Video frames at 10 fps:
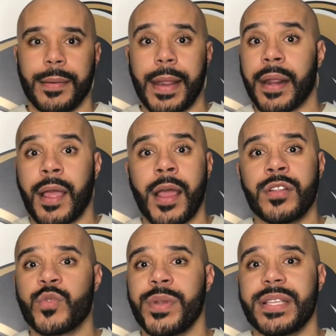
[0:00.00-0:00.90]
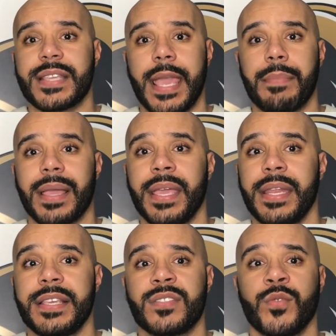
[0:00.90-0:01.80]
Now the Cardinals win this game by
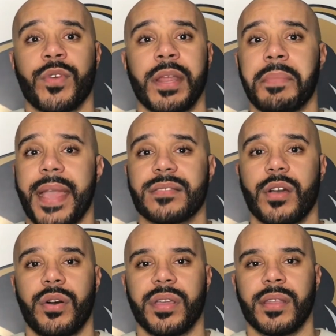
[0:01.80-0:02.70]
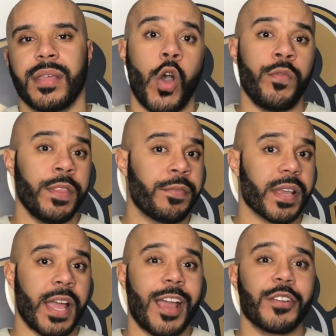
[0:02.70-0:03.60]
getting these 2 running backs going. Hopefully for the
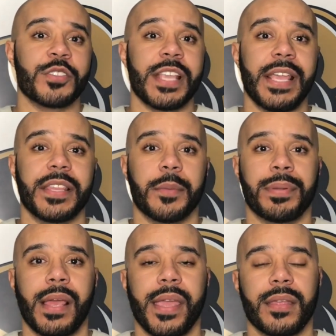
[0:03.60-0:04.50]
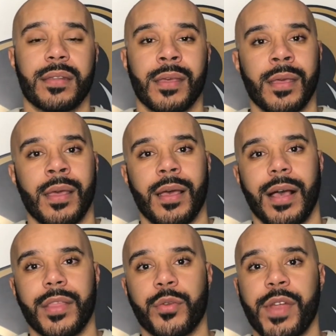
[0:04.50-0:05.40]
Cardinals' sake they're playing.
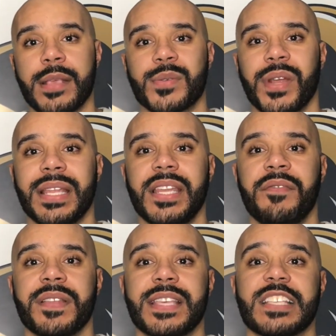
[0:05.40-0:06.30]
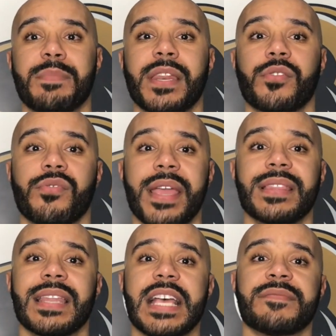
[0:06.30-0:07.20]
The Rams running defense has been great
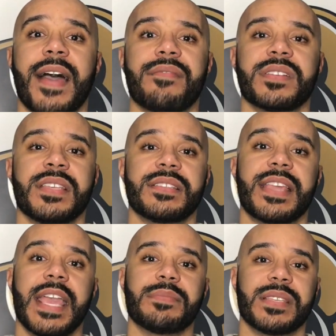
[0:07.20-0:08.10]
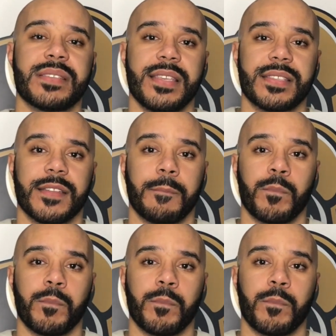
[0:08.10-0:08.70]
the last 5 or 6 games this season.